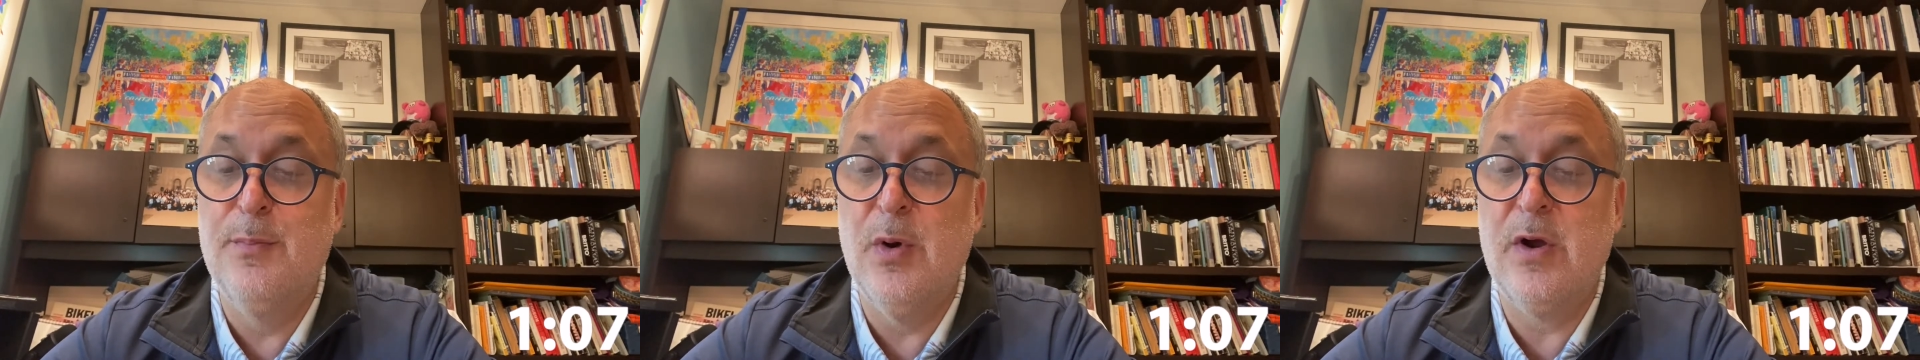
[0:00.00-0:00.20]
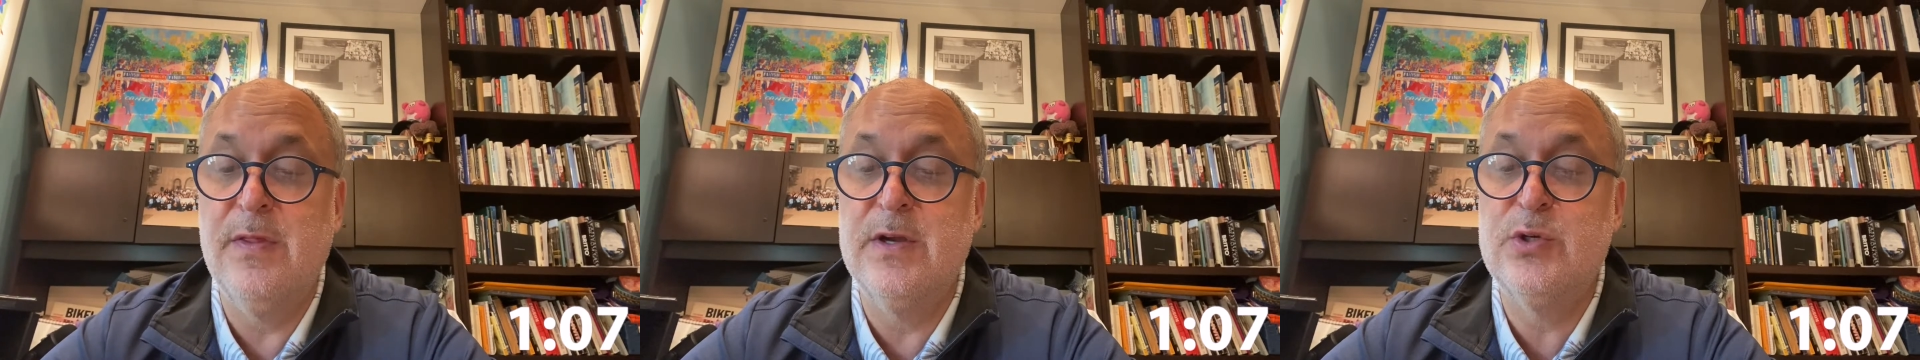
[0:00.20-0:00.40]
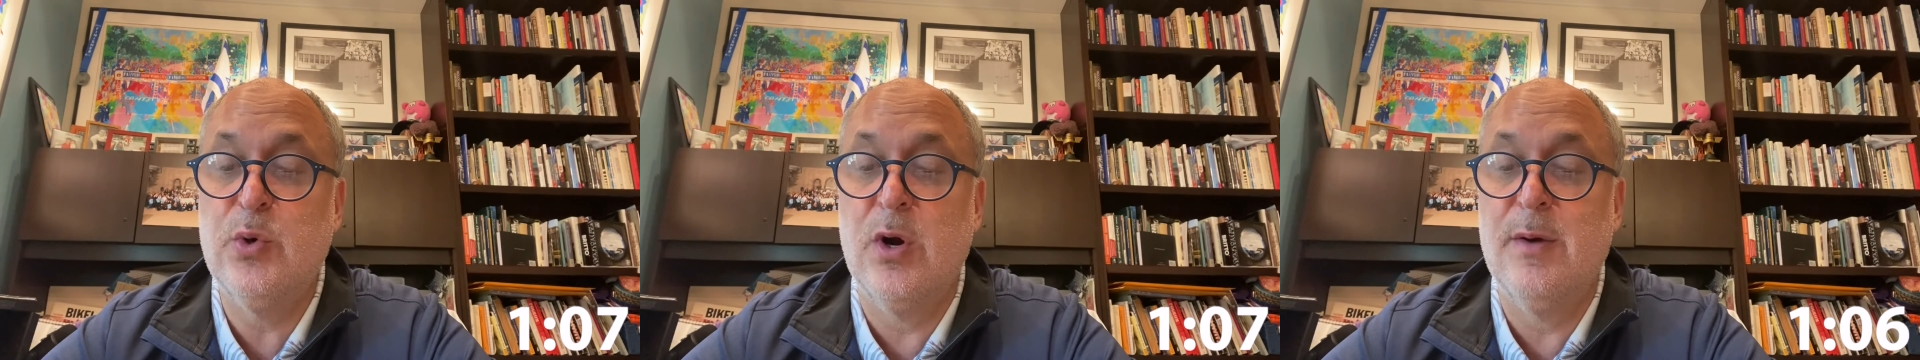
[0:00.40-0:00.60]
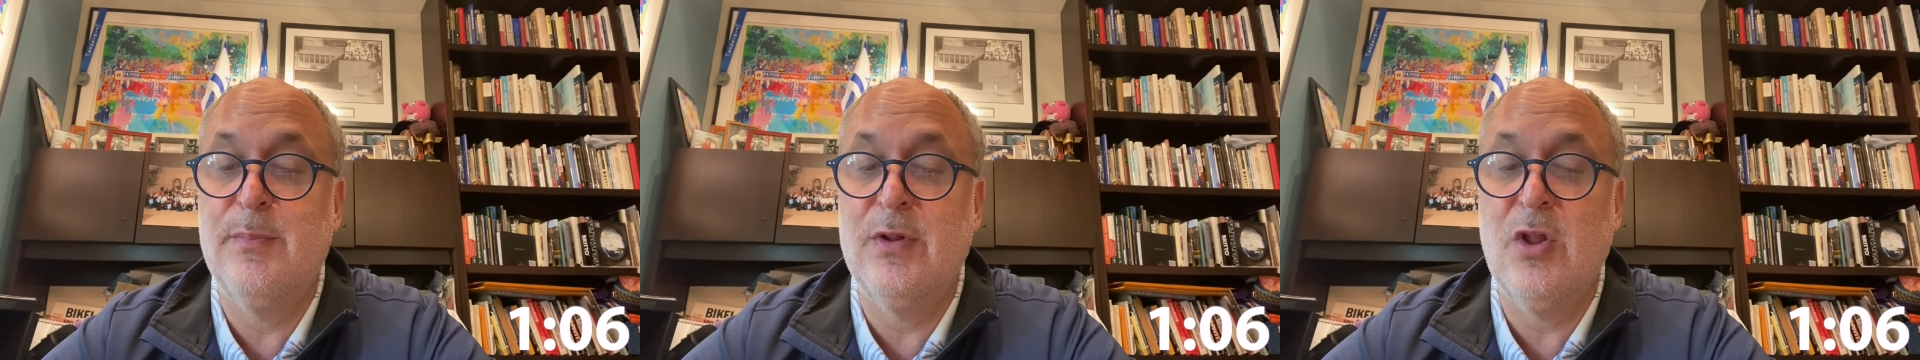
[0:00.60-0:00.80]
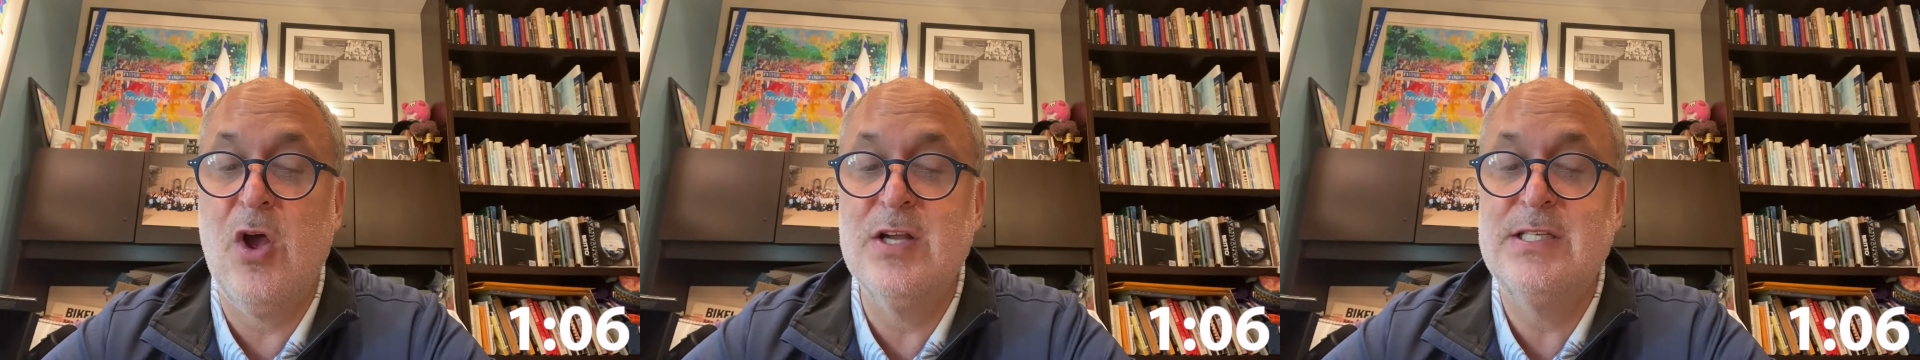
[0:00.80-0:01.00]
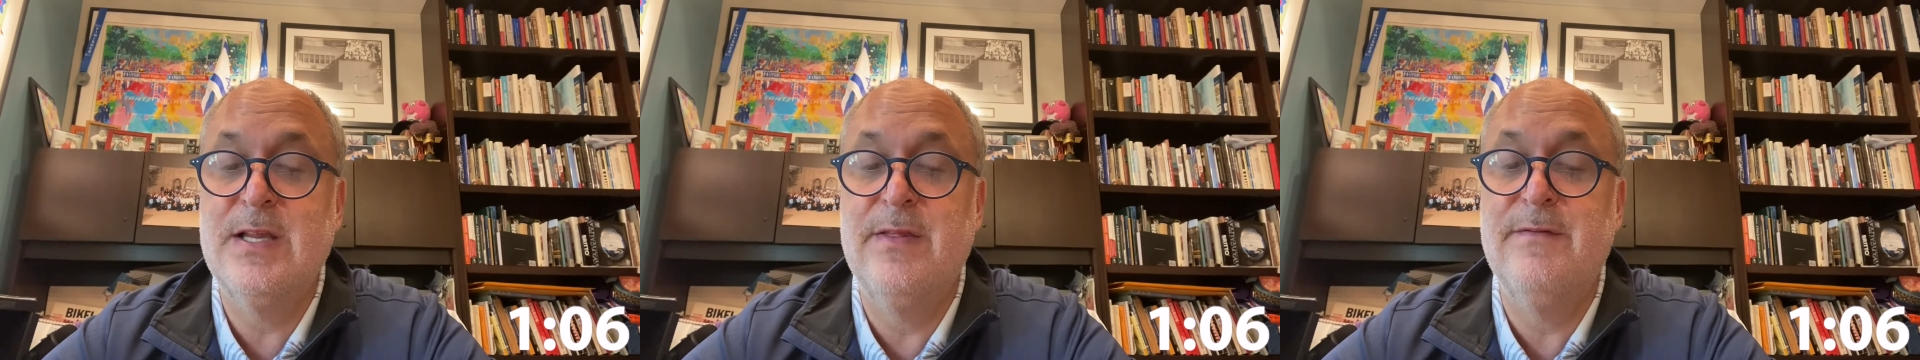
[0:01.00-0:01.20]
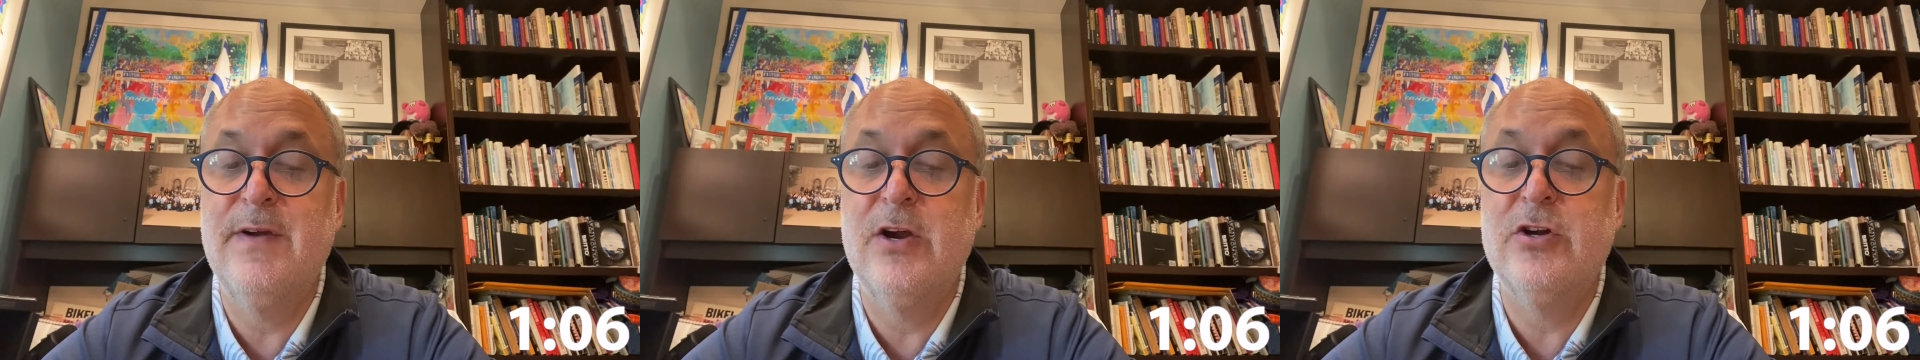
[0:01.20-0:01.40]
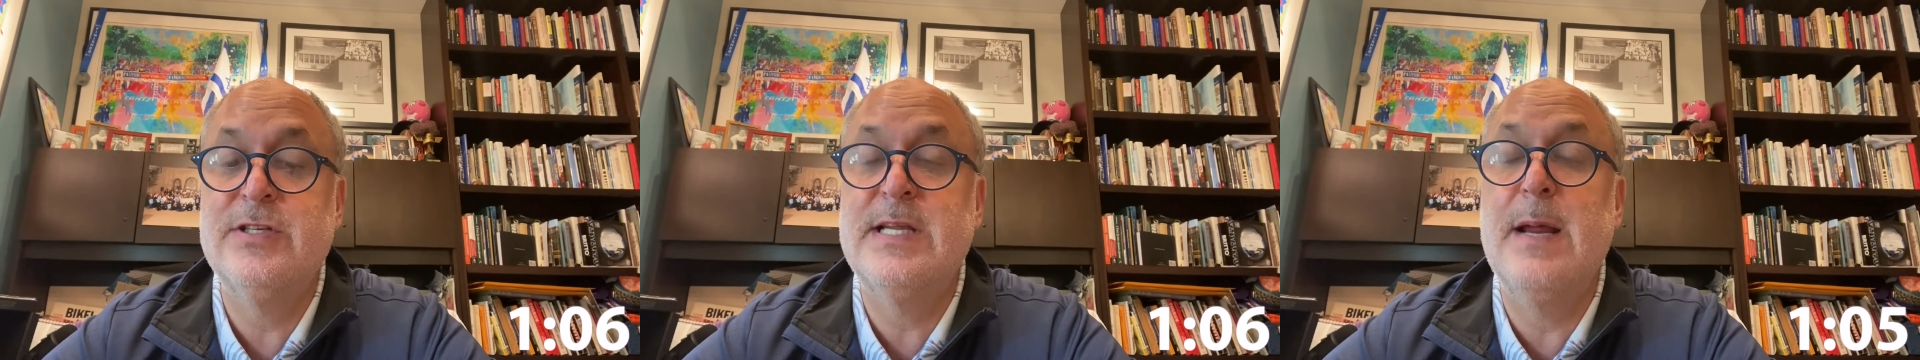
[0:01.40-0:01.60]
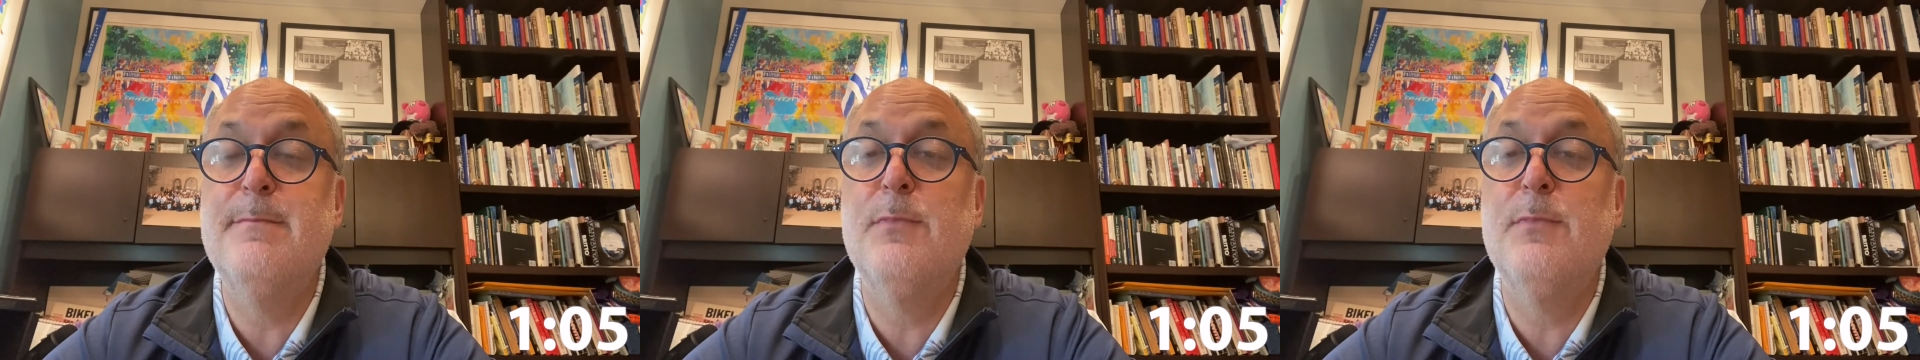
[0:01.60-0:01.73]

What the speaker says: book of the Torah belongs to the very same